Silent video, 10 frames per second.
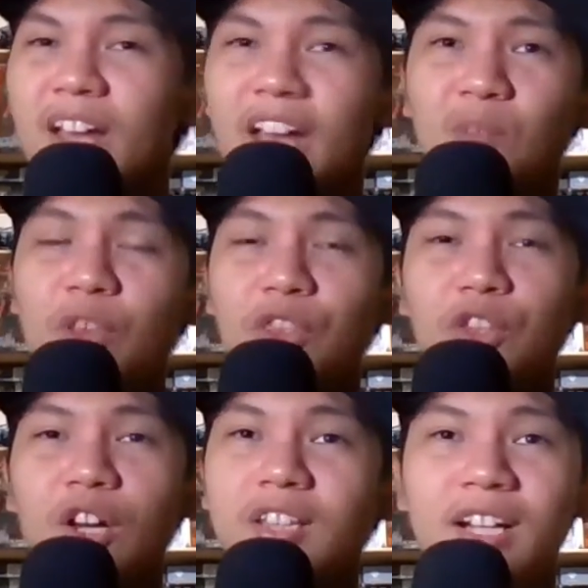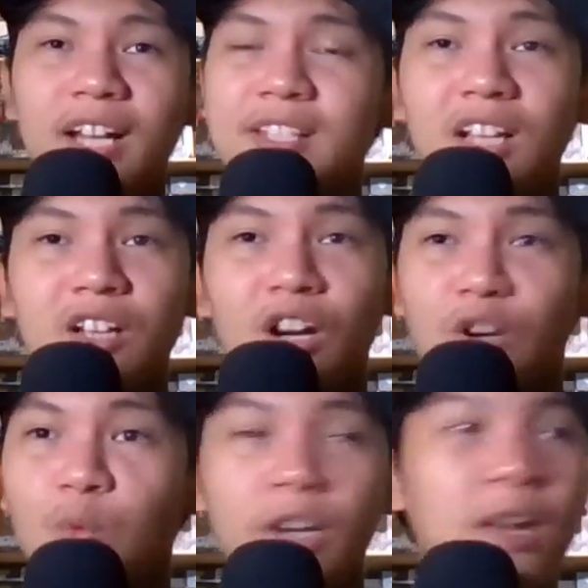and we thought that it's not gonna
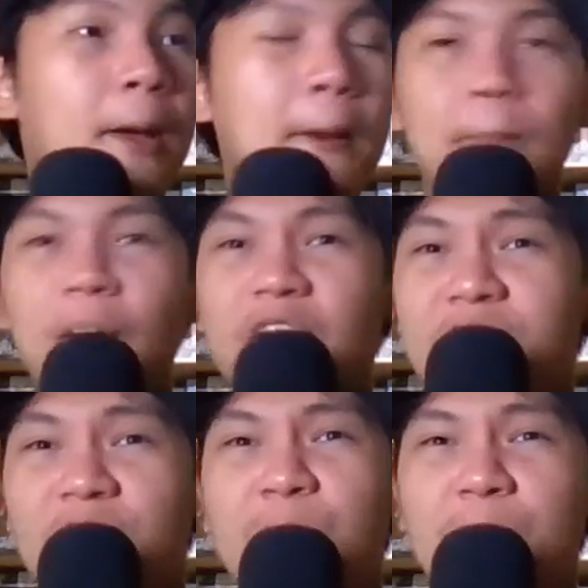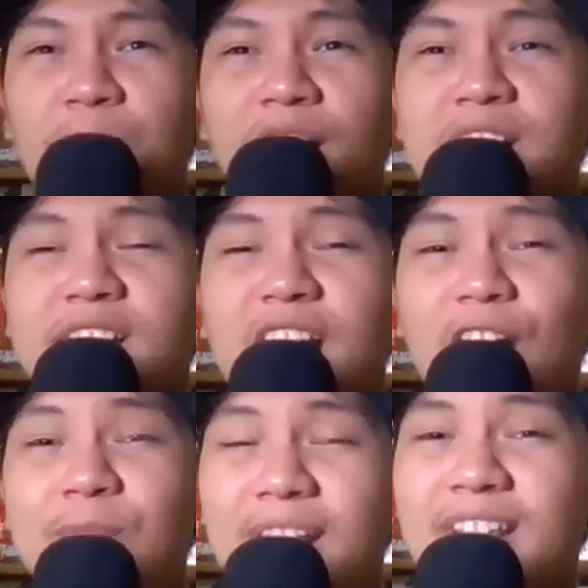work. But JB
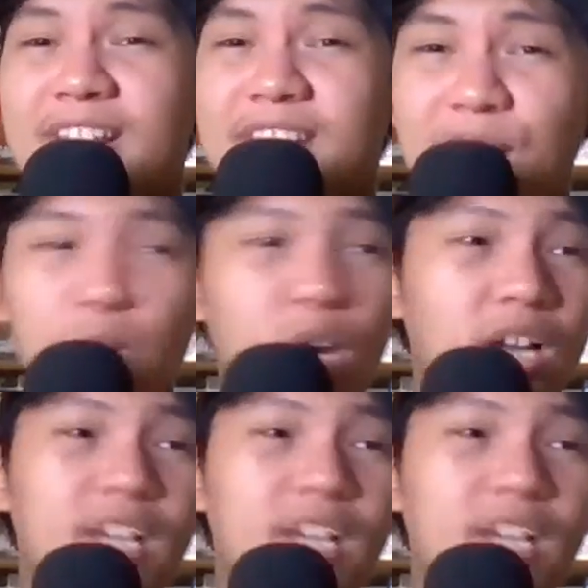Bickerstaff made this team work.